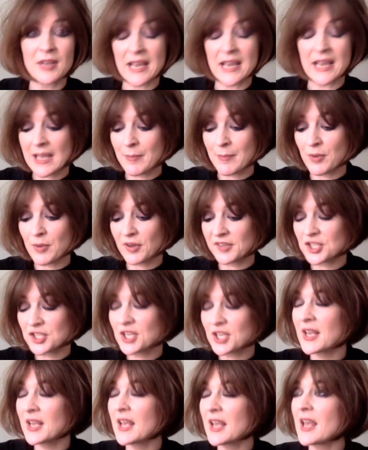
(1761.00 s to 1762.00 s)
kind of get books
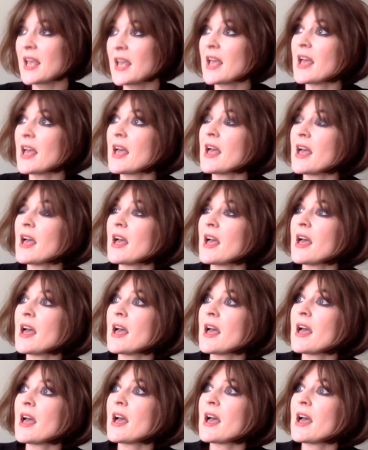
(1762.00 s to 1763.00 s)
to
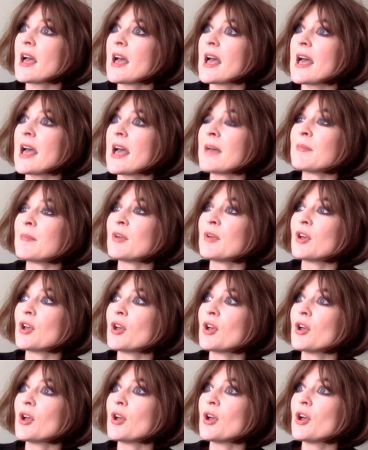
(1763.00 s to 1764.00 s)
you.
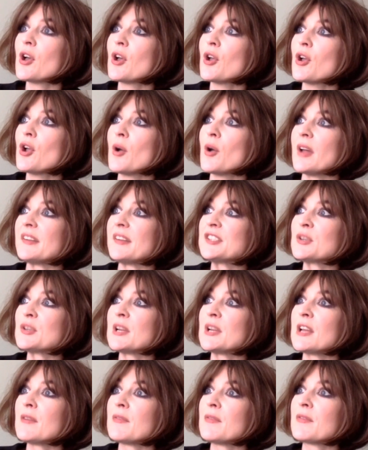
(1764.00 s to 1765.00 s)
Who else
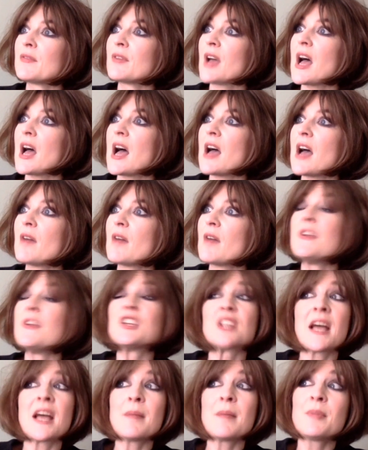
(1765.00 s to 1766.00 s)
do I love?
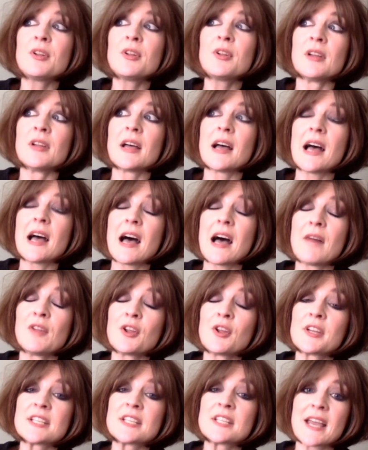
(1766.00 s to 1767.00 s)
Fishamble have
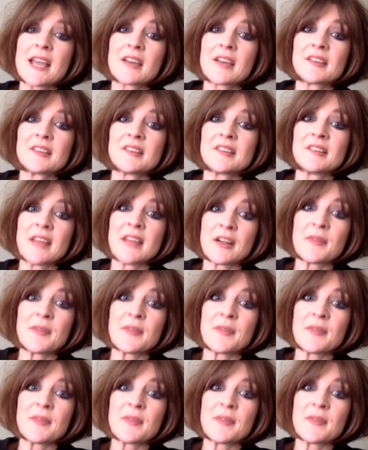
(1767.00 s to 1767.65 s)
a lot of texts.